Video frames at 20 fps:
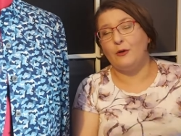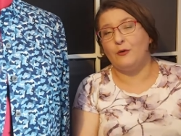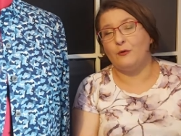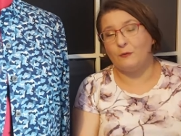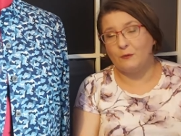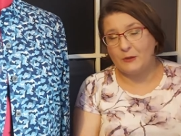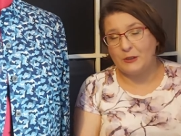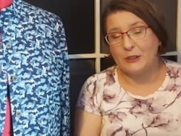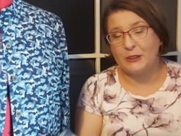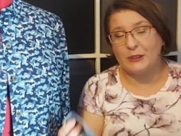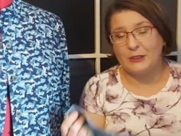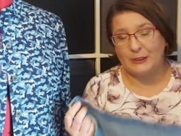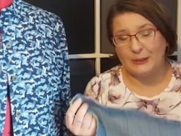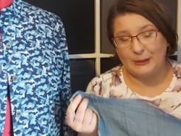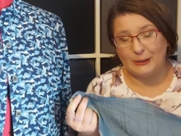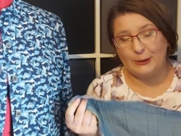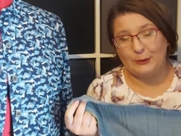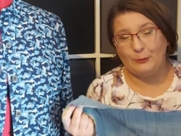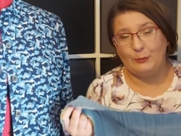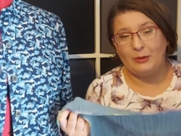
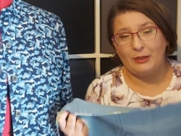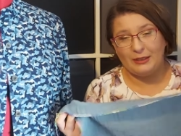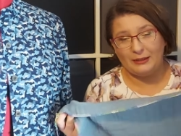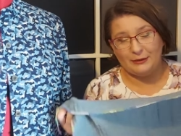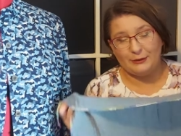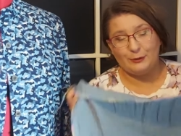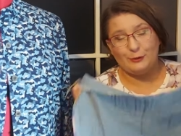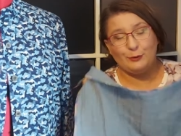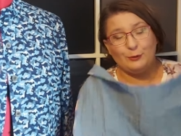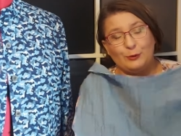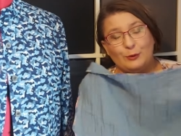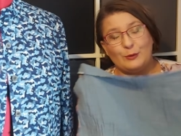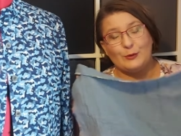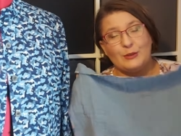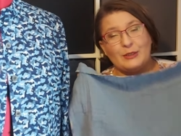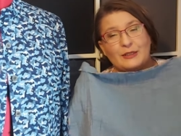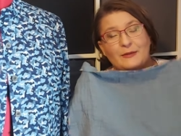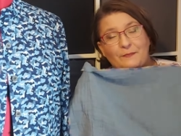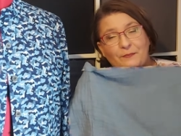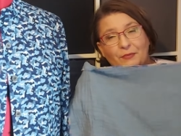originally planned to
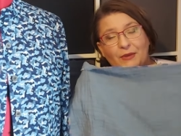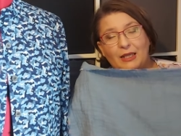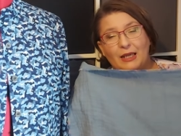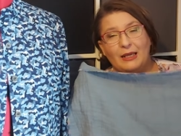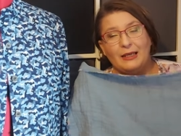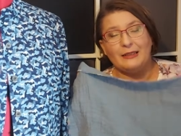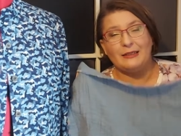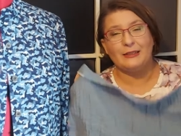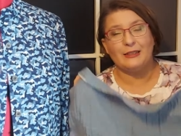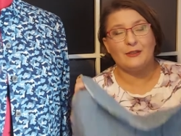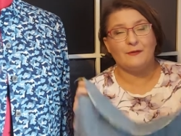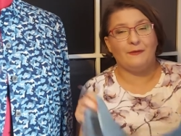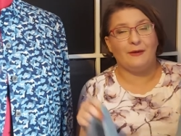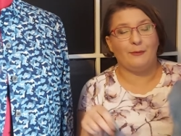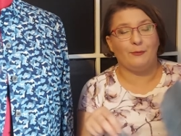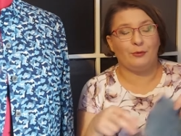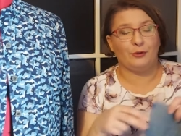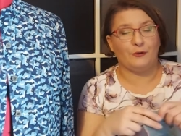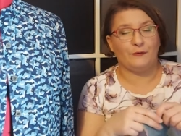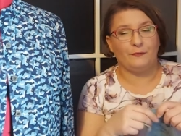use uh, this
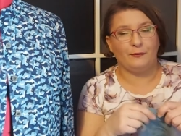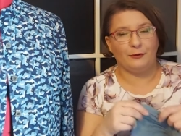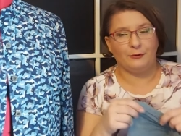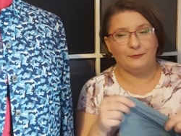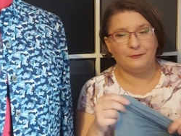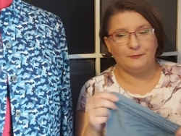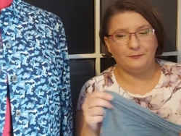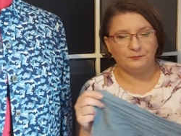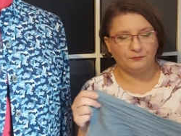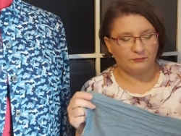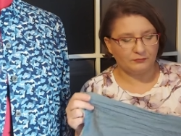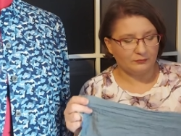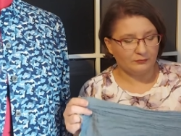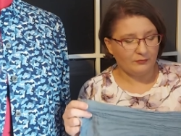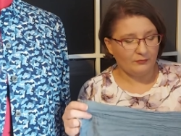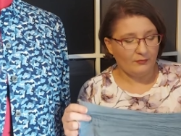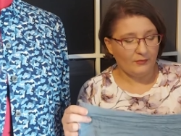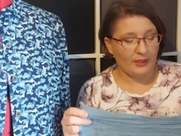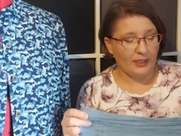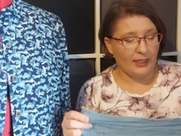fabric for.
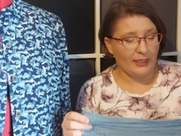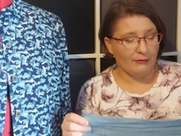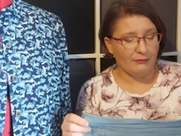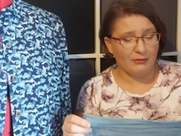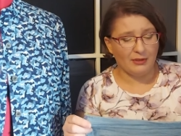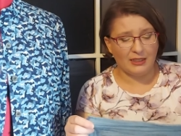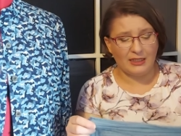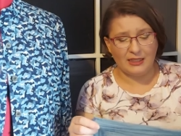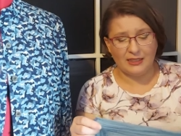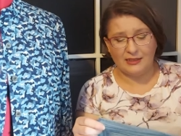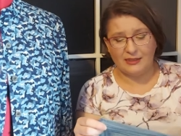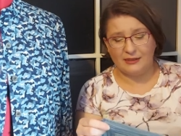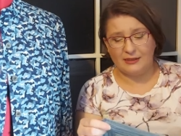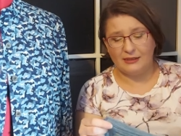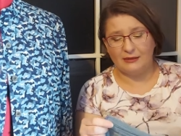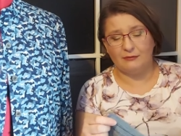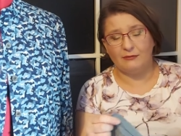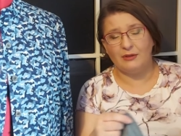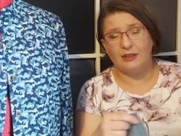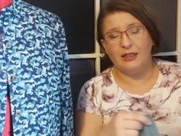I realized that
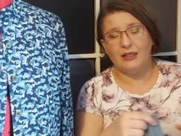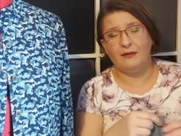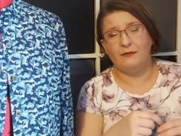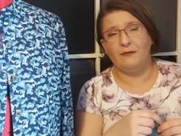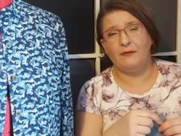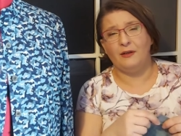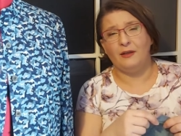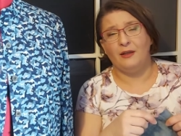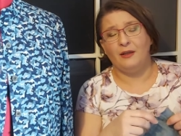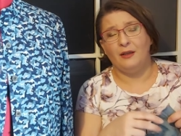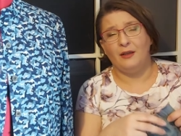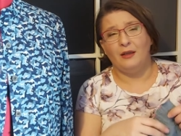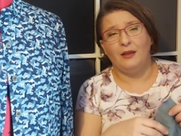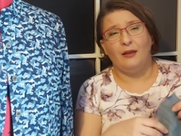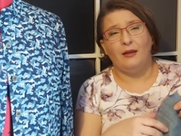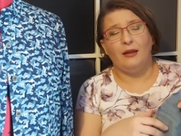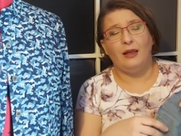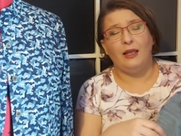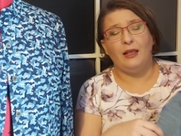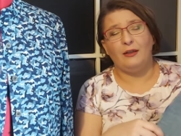I will have
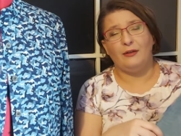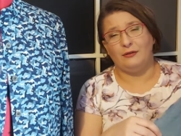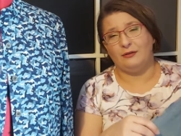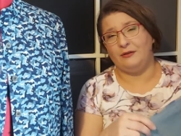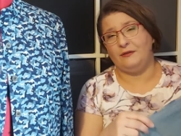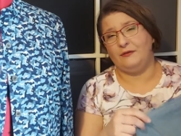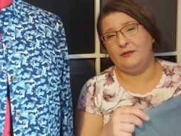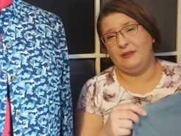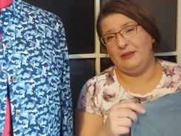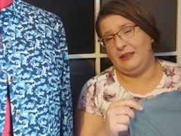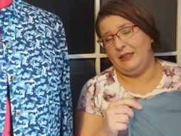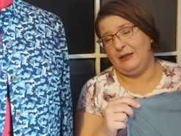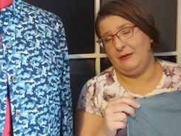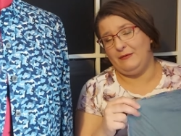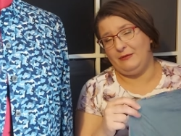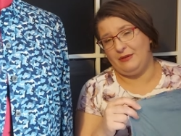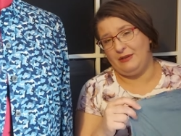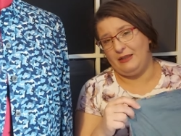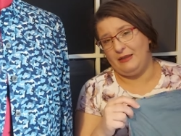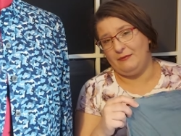a lot of tea
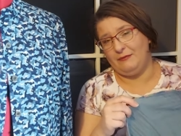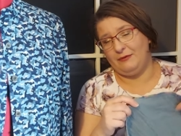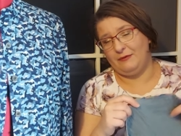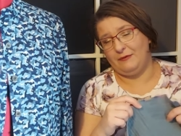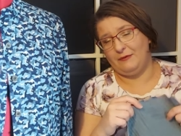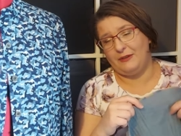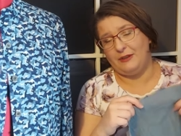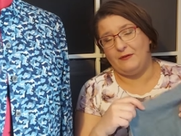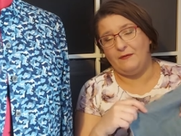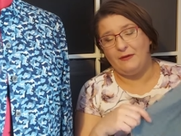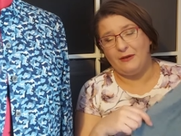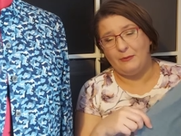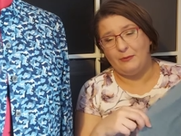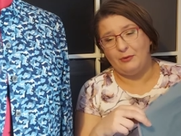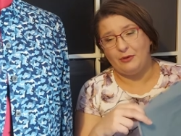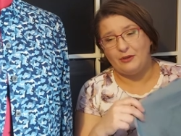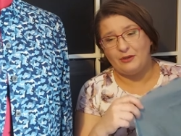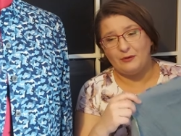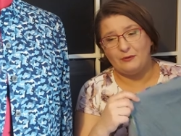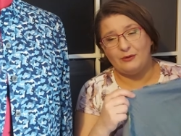towels out of this
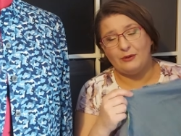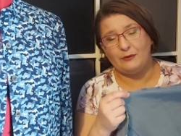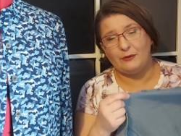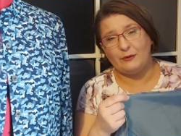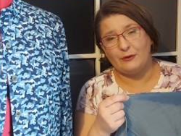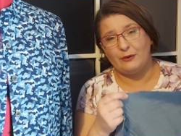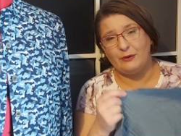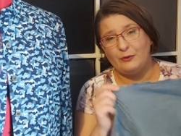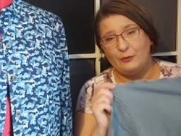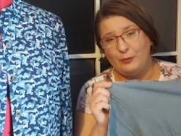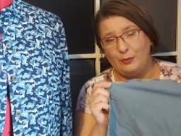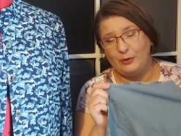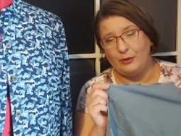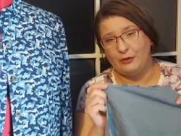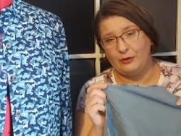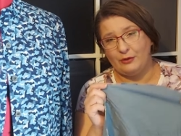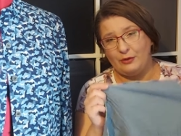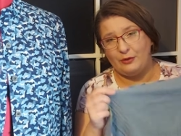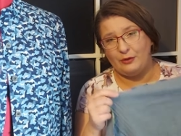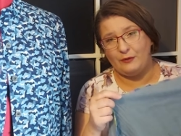fabric so there was no
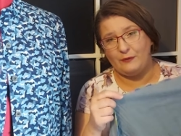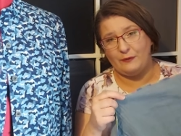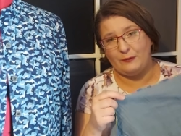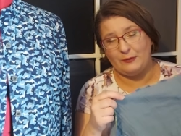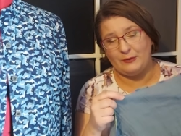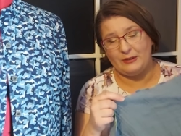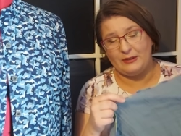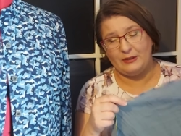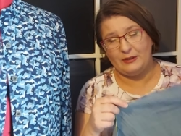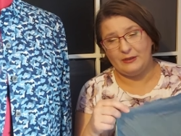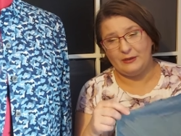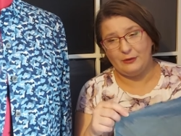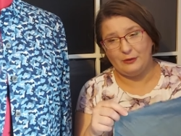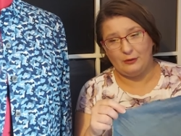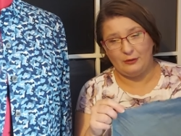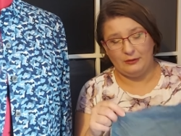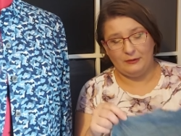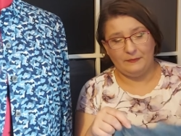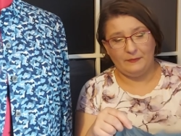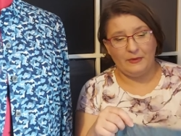point of using it
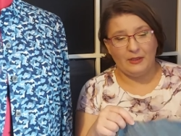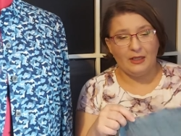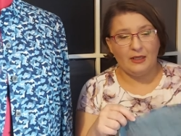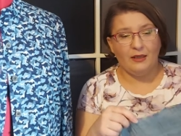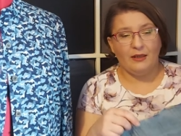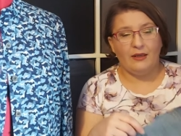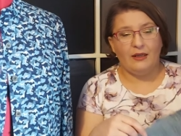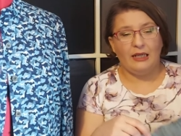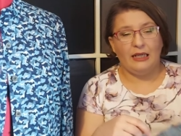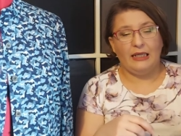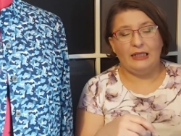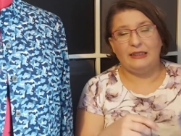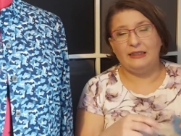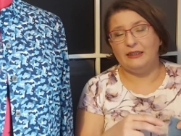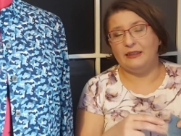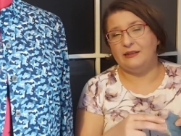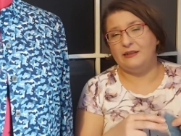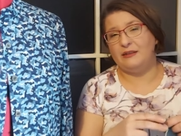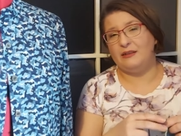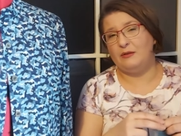whole and
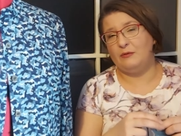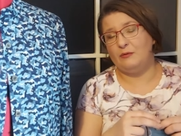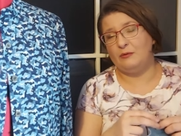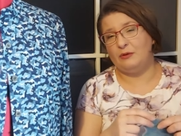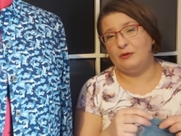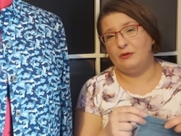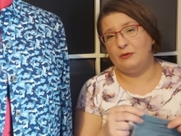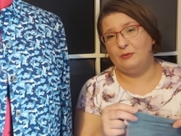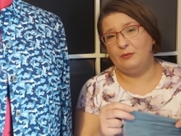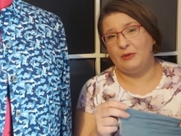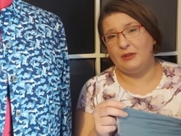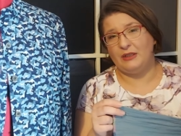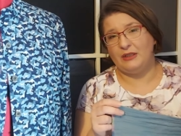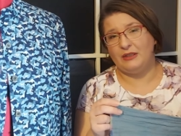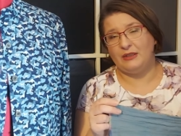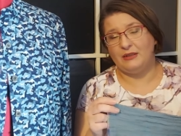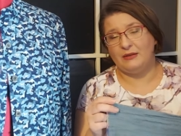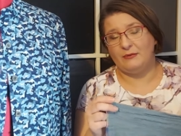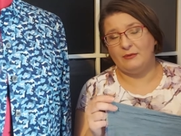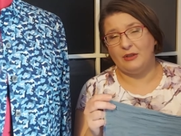I didn't want to
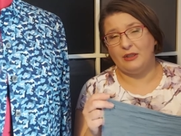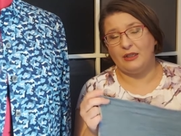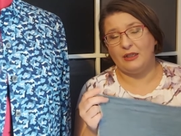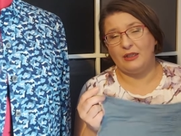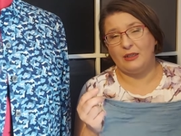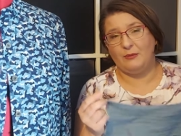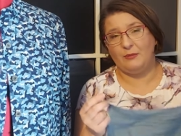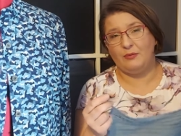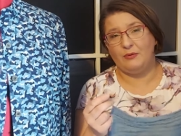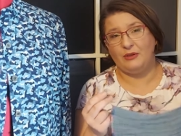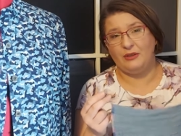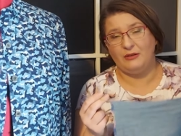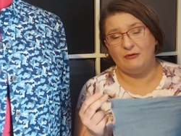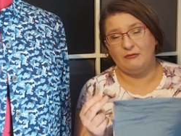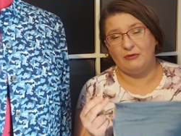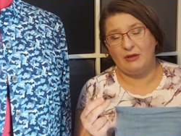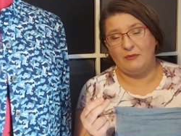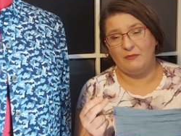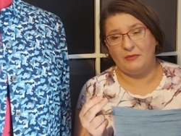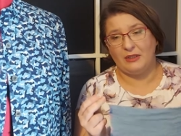piece, uh, keep the
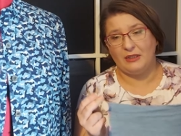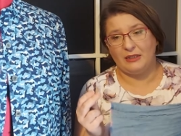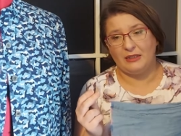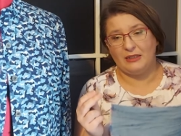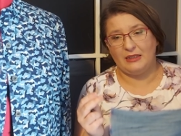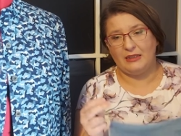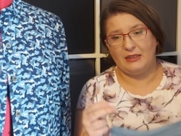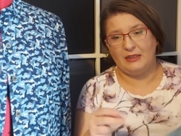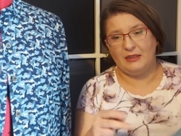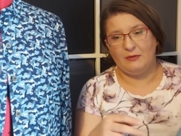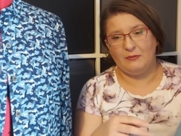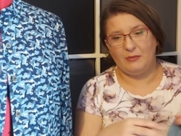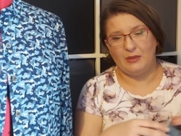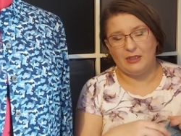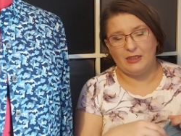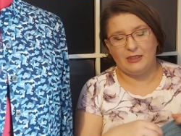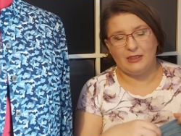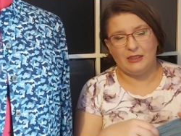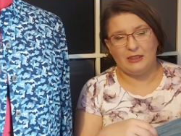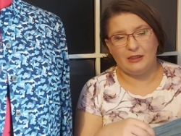remnants in my
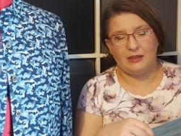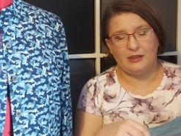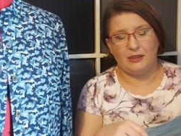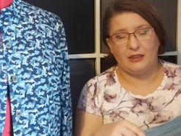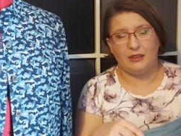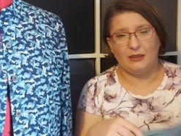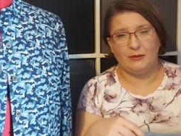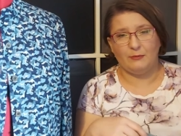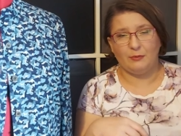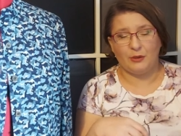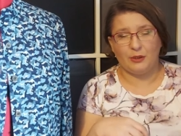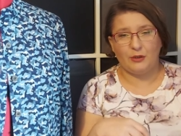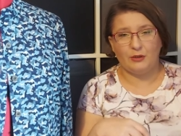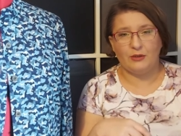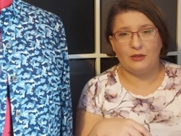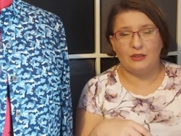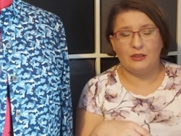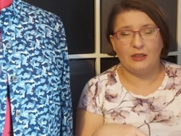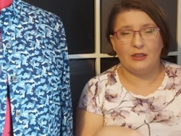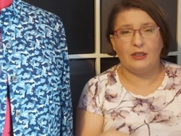stash and
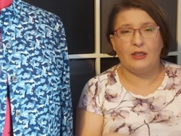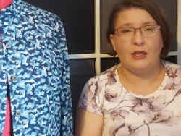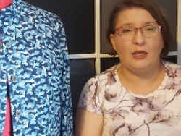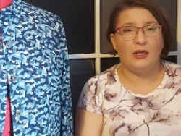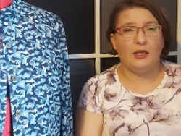because the